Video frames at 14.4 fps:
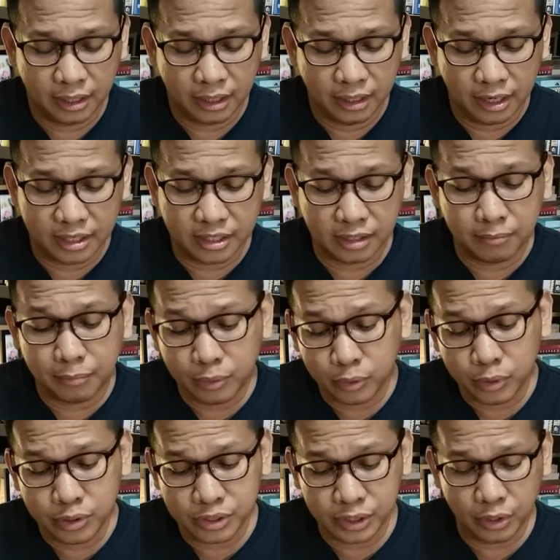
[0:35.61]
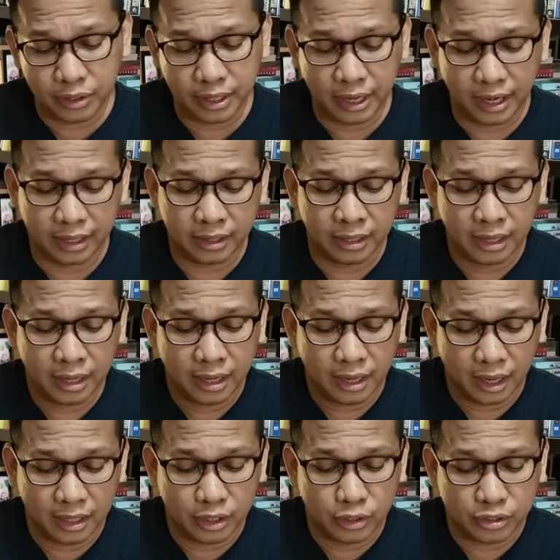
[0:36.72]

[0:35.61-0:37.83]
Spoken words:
He shall bruise you on the head, and